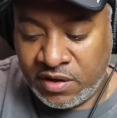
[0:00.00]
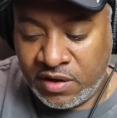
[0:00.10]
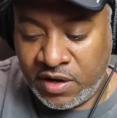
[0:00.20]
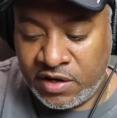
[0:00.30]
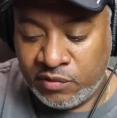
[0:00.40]

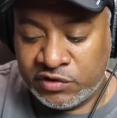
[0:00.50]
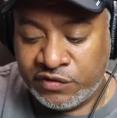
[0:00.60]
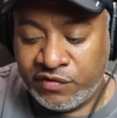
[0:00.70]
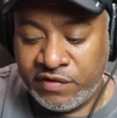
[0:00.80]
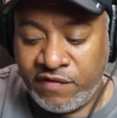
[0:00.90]
and it was a
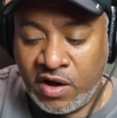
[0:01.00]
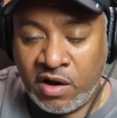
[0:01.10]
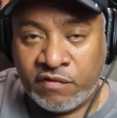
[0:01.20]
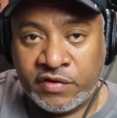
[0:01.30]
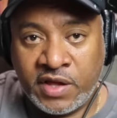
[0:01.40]

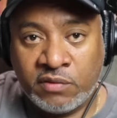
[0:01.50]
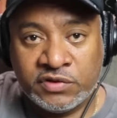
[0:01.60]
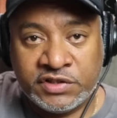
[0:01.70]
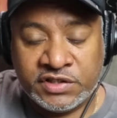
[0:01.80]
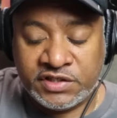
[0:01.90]
revolver that
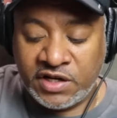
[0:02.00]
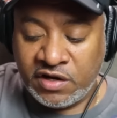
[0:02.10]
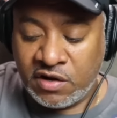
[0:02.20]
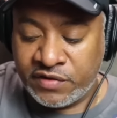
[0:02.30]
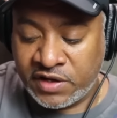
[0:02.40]
was just sitting
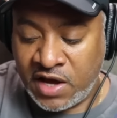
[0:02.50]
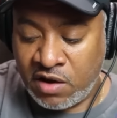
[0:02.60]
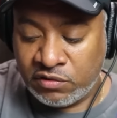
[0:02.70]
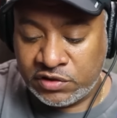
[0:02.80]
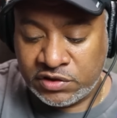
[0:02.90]
on the
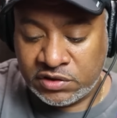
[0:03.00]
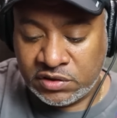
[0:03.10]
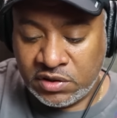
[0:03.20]
couch.